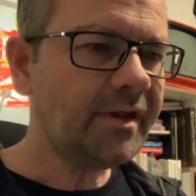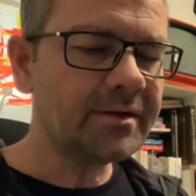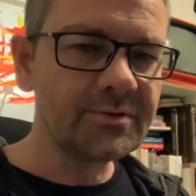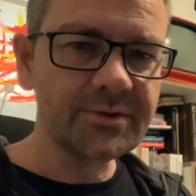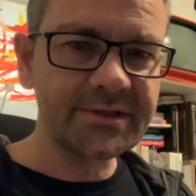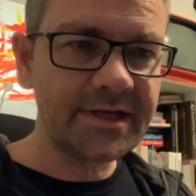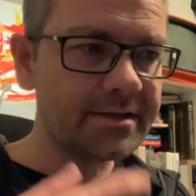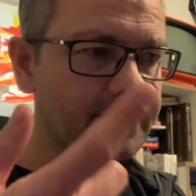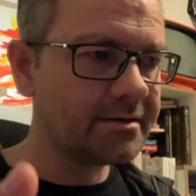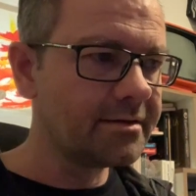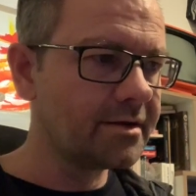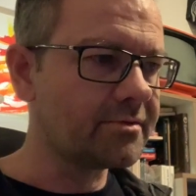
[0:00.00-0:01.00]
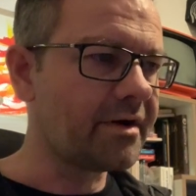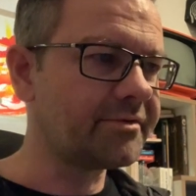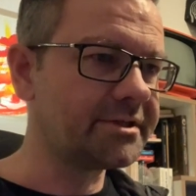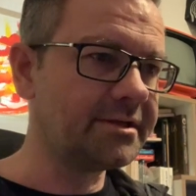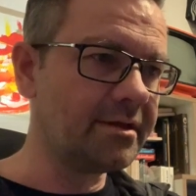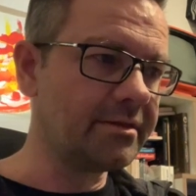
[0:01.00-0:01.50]
to set the
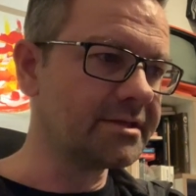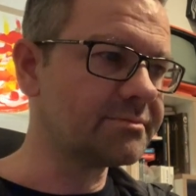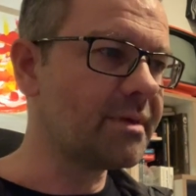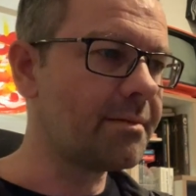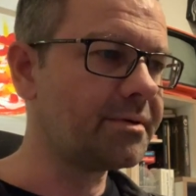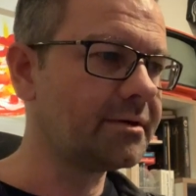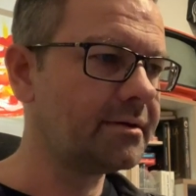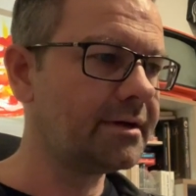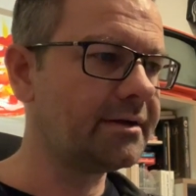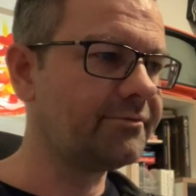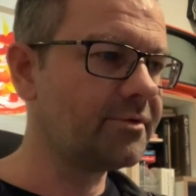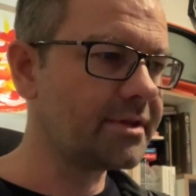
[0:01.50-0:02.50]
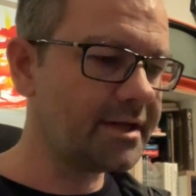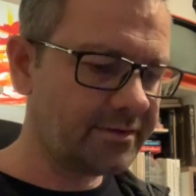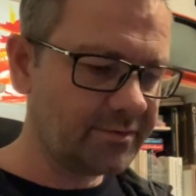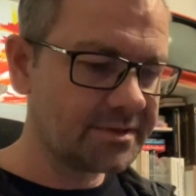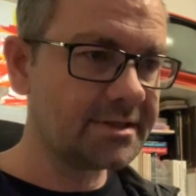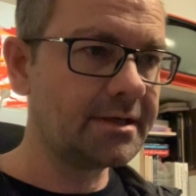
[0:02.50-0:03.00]
gravity in this map. And for that
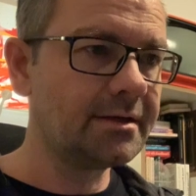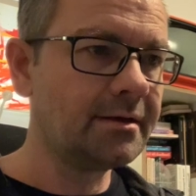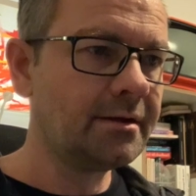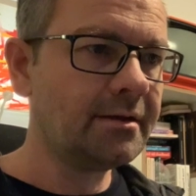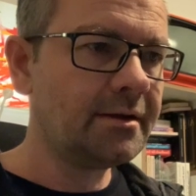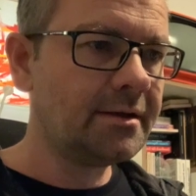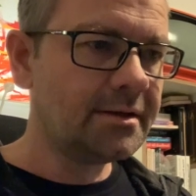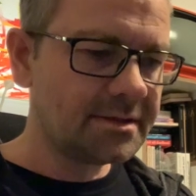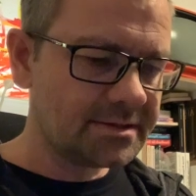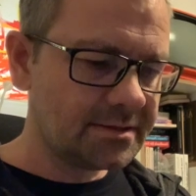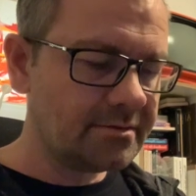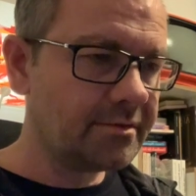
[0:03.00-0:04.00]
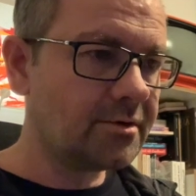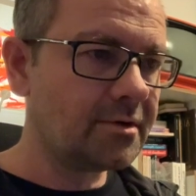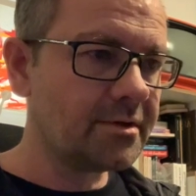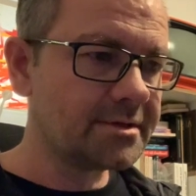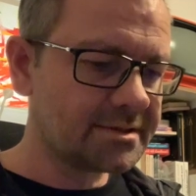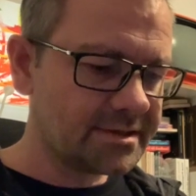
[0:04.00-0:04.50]
we call
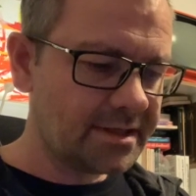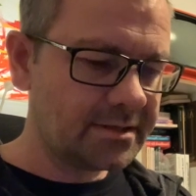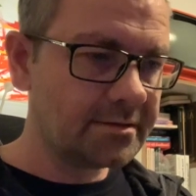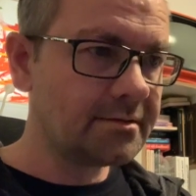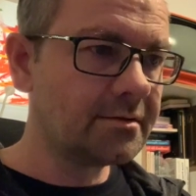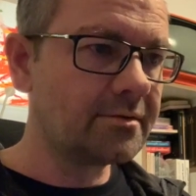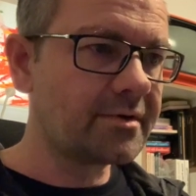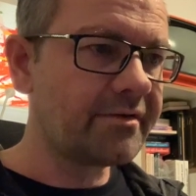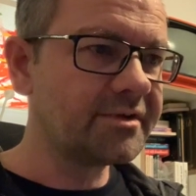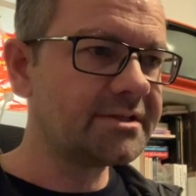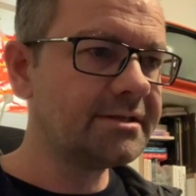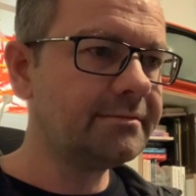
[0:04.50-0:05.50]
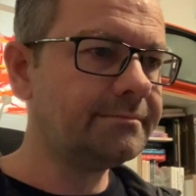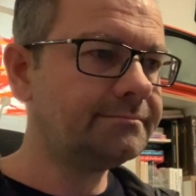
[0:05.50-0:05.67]
this set gravity,